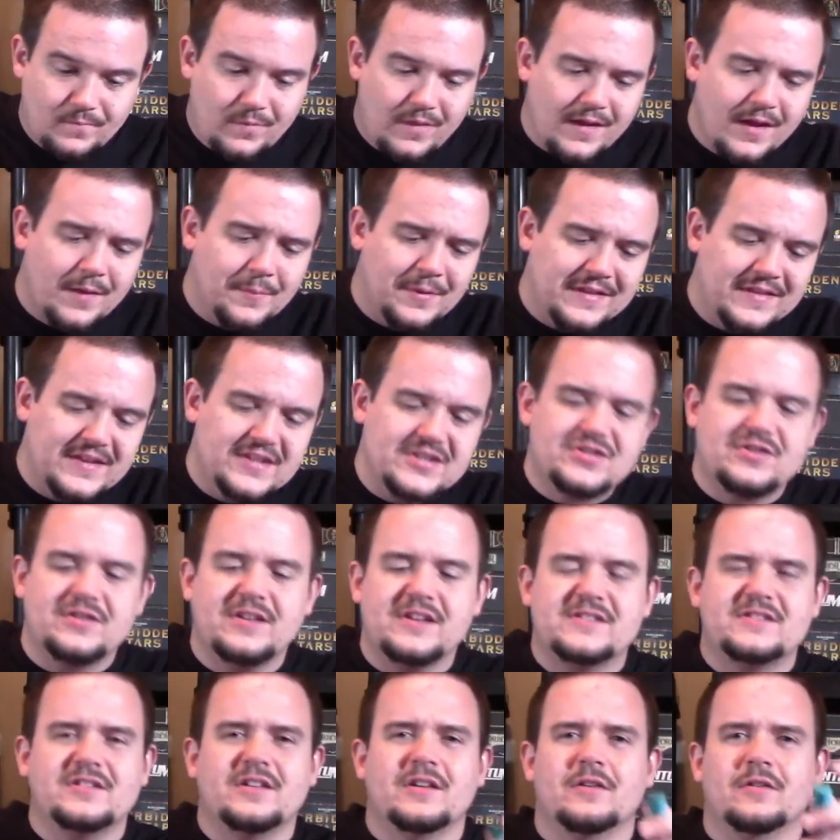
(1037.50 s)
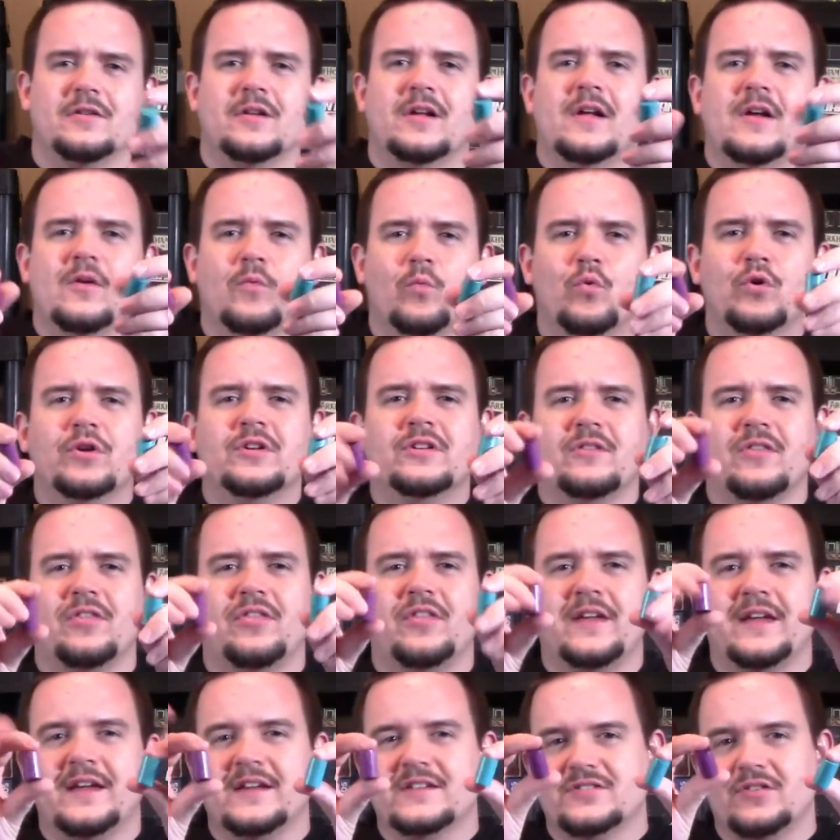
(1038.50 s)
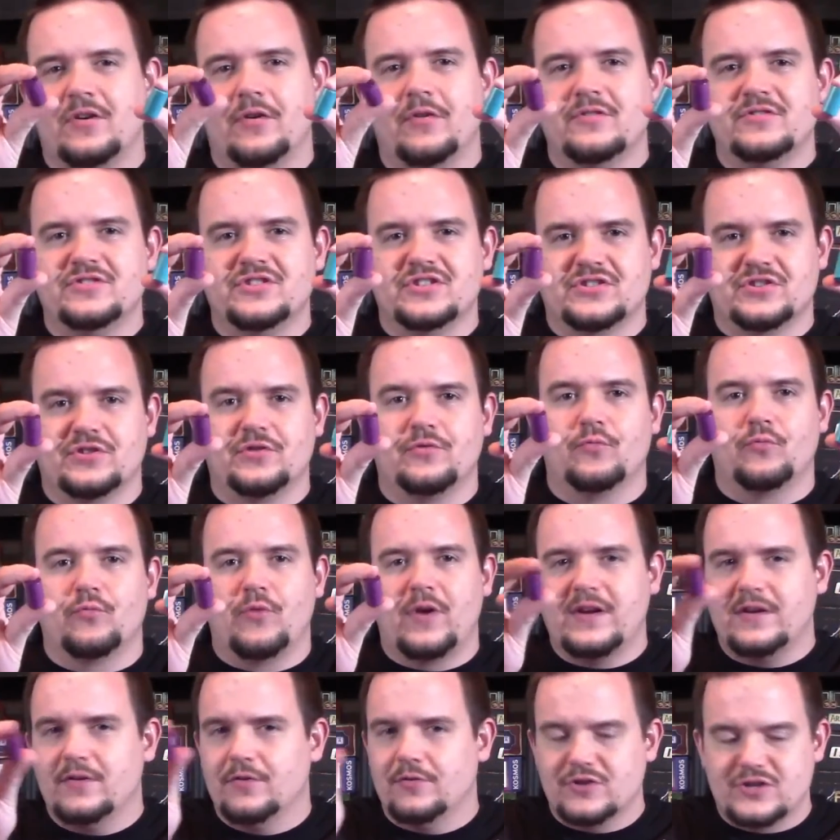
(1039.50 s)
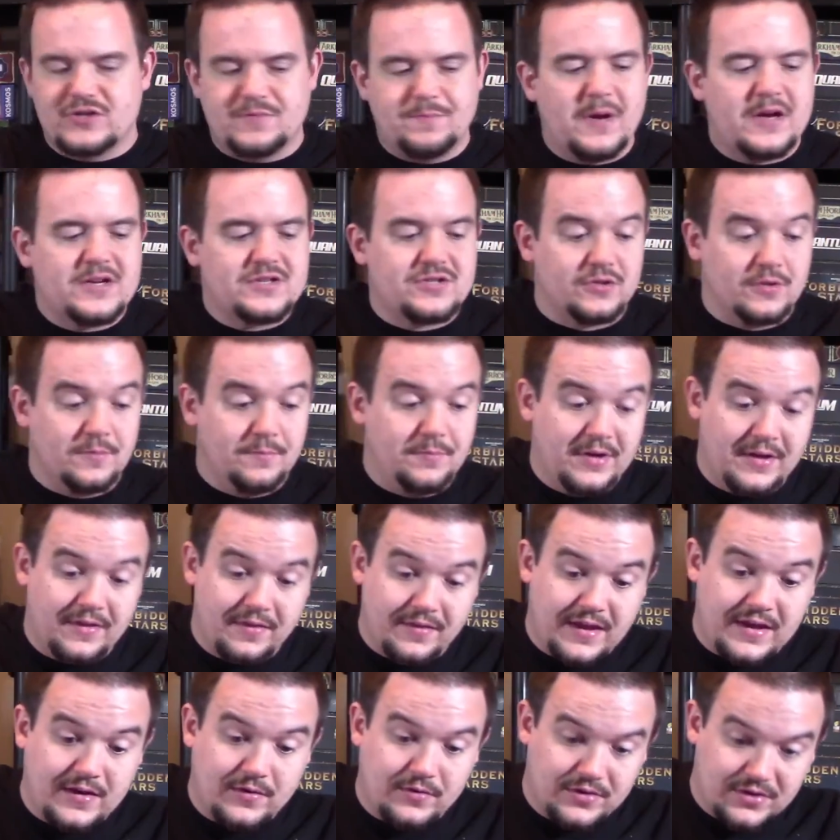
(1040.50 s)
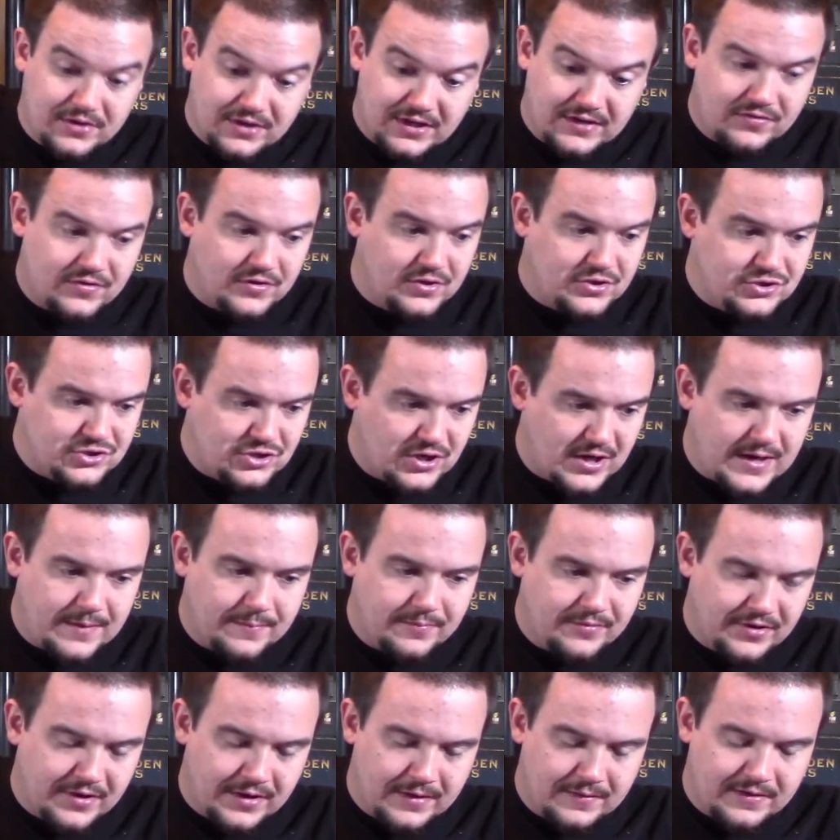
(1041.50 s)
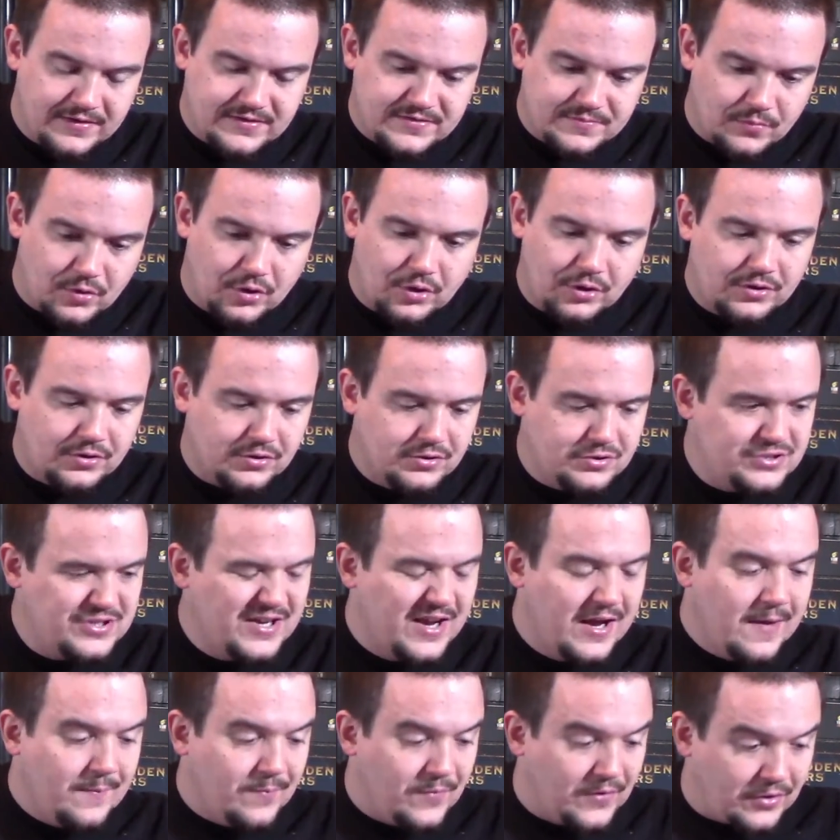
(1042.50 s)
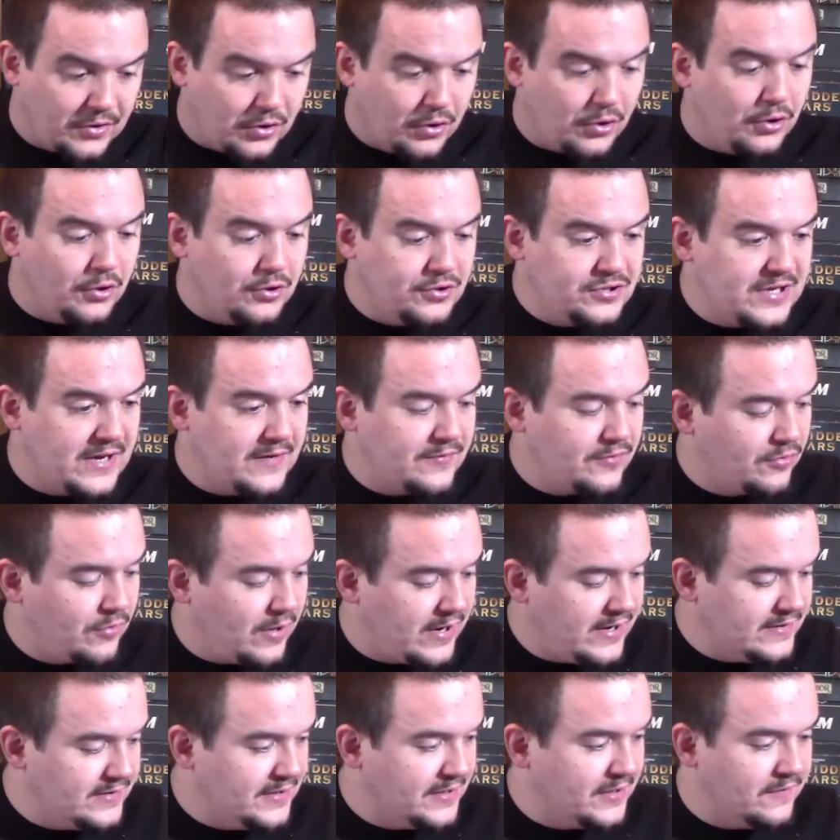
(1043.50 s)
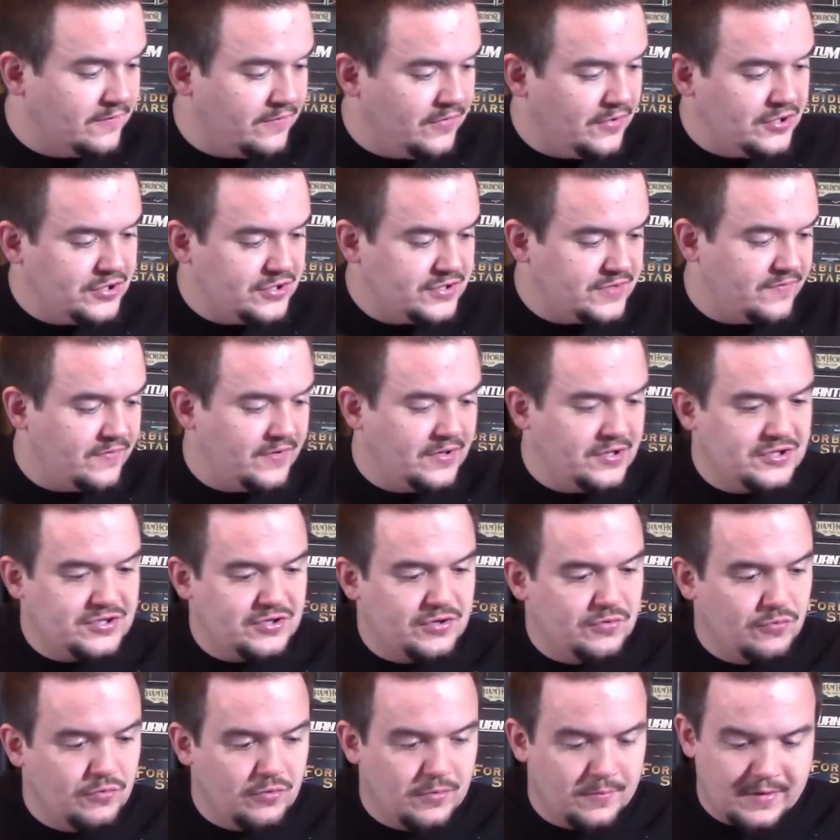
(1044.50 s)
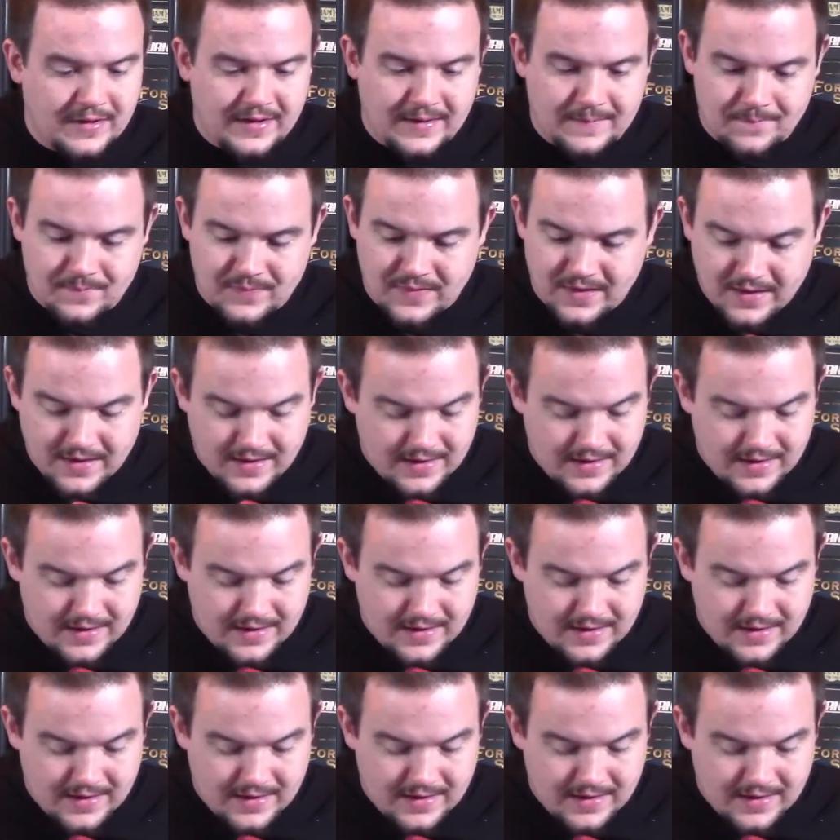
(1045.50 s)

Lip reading: I mean, these little wooden things aren't just great or special, but they get the job done as markers. The cards have a great linen finish to them, and